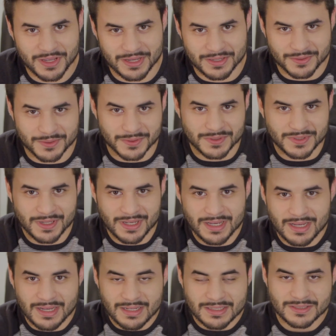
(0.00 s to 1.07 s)
handles,
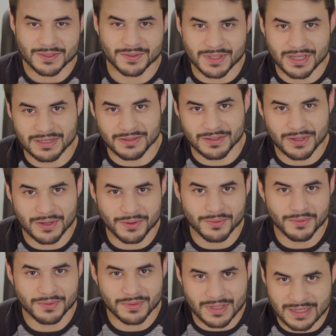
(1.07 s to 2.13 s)
so then you
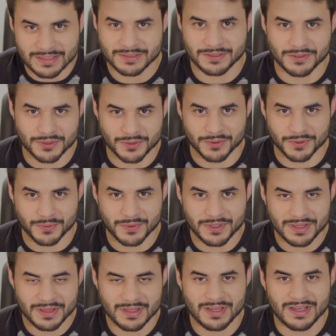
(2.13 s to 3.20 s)
know that's your shoulder
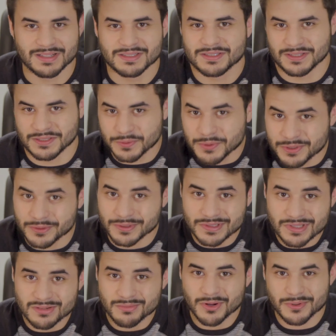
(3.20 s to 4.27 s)
width. And since we're doing
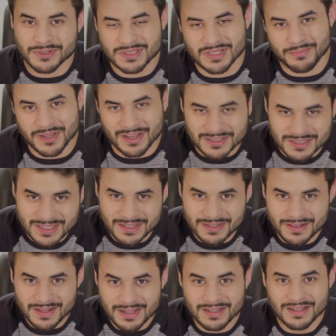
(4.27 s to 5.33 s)
sumo, we're stepping outside
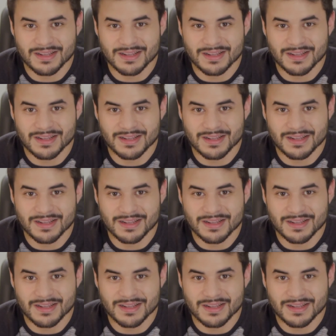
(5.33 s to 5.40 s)
of that.